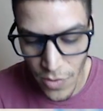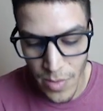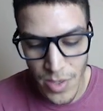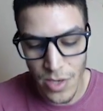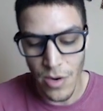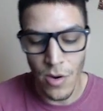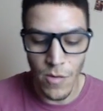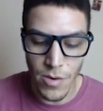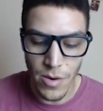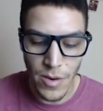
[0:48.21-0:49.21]
and flip this card
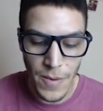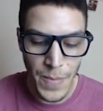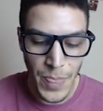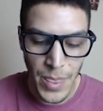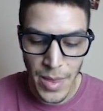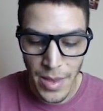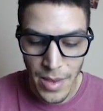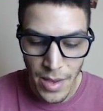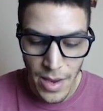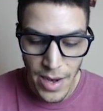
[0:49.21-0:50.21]
over.
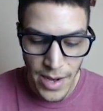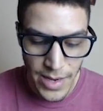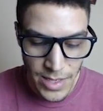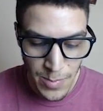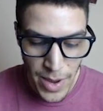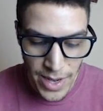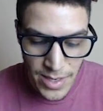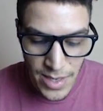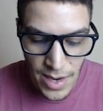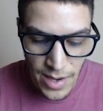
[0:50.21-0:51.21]
And his
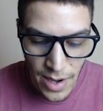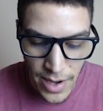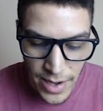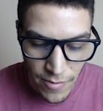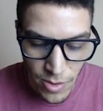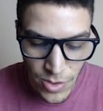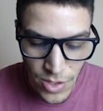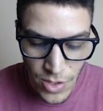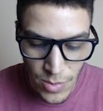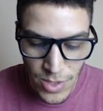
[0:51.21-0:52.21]
backside, Heightened Evolution
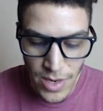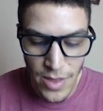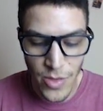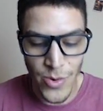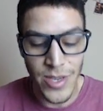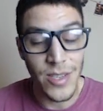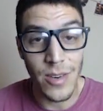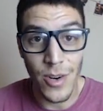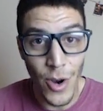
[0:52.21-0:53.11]
Super Saiyan 3 Son